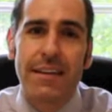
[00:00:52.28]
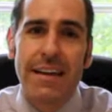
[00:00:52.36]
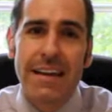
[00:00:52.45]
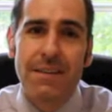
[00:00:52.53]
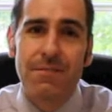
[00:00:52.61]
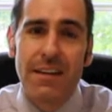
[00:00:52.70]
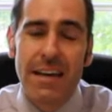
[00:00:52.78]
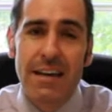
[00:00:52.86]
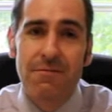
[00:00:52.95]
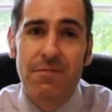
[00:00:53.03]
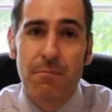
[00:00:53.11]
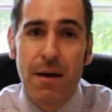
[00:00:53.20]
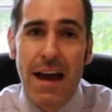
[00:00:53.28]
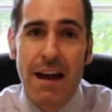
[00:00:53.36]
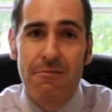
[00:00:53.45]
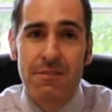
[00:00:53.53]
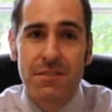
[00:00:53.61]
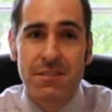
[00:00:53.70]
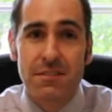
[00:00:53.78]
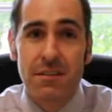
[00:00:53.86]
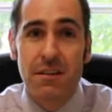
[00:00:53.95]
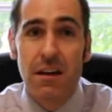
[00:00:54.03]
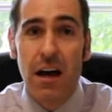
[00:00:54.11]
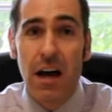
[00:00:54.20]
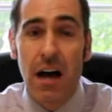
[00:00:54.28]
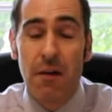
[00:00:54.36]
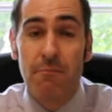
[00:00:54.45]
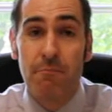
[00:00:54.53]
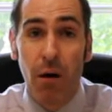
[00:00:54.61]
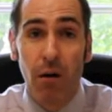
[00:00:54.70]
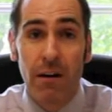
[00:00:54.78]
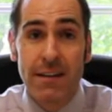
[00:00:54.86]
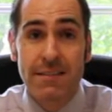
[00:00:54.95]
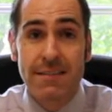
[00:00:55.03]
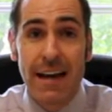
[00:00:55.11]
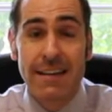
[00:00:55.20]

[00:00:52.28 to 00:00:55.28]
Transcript: even if the parent buys